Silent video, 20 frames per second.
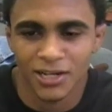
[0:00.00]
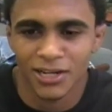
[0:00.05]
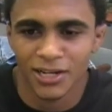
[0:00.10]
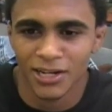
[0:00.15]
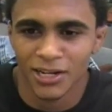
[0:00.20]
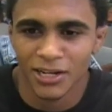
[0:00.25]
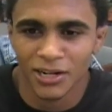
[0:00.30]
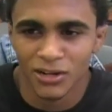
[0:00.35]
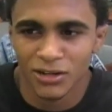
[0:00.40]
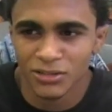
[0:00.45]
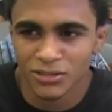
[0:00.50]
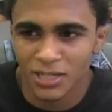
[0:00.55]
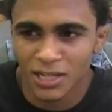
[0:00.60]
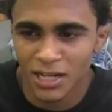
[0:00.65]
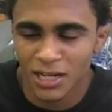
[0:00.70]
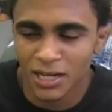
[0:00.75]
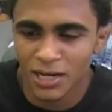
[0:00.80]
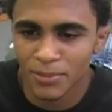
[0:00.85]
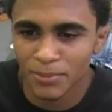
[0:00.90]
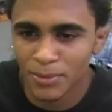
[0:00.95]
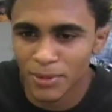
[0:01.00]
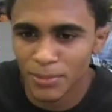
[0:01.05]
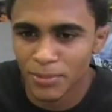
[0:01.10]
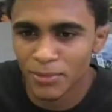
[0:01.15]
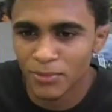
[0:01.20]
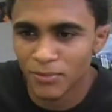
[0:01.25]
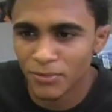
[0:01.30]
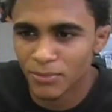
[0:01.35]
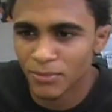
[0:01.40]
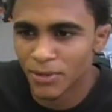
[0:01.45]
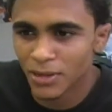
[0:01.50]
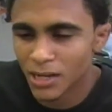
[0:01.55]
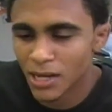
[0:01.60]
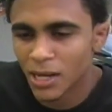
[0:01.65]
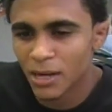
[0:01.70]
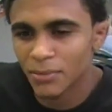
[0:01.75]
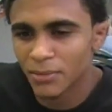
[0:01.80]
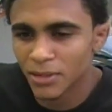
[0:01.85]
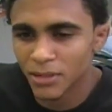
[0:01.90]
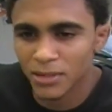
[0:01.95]
He knows a lot of people from
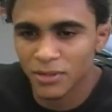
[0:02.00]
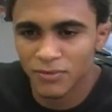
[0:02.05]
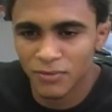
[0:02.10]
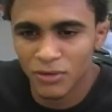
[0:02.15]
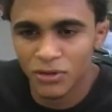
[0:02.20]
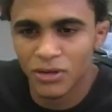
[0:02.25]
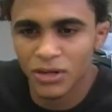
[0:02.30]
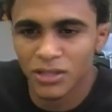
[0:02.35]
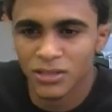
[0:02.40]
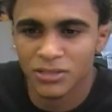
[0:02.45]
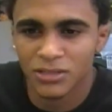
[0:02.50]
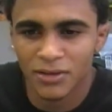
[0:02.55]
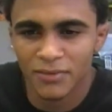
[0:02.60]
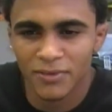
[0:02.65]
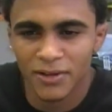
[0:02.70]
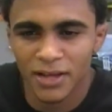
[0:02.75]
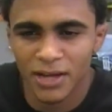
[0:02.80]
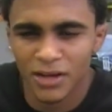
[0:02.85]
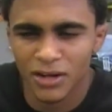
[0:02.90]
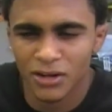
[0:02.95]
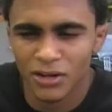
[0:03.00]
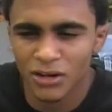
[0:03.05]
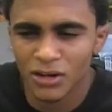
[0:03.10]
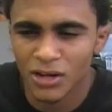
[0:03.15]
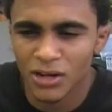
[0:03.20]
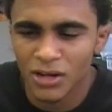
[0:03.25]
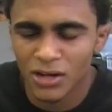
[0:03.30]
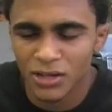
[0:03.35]
Miami and Florida and stuff like that, you know.